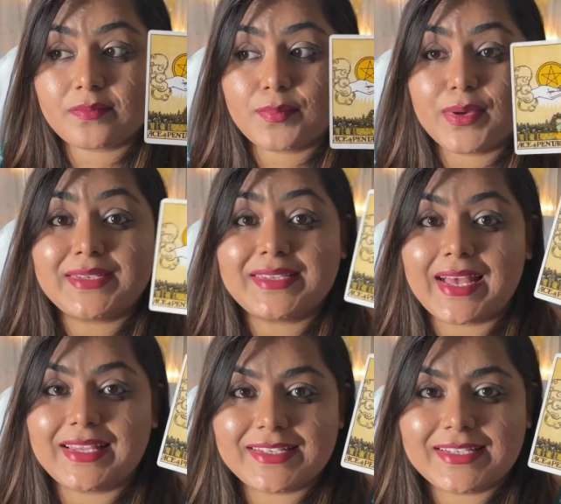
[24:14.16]

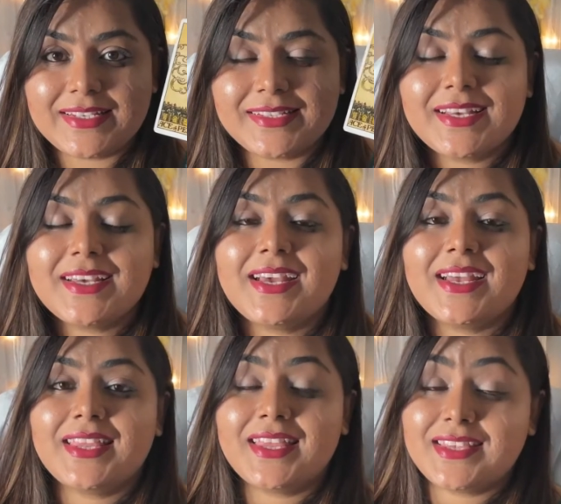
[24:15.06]
personalities,
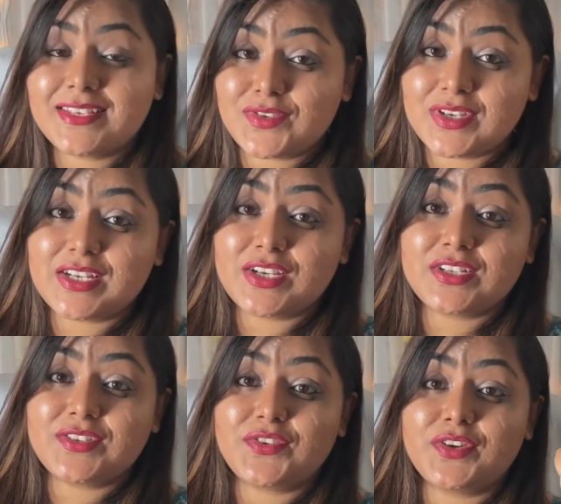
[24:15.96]
then this reading
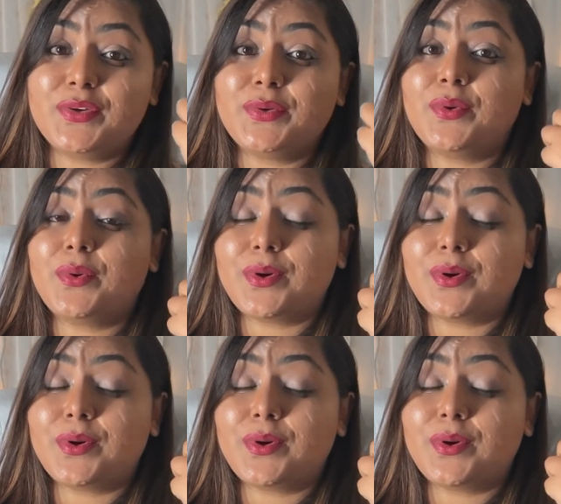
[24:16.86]
is for you,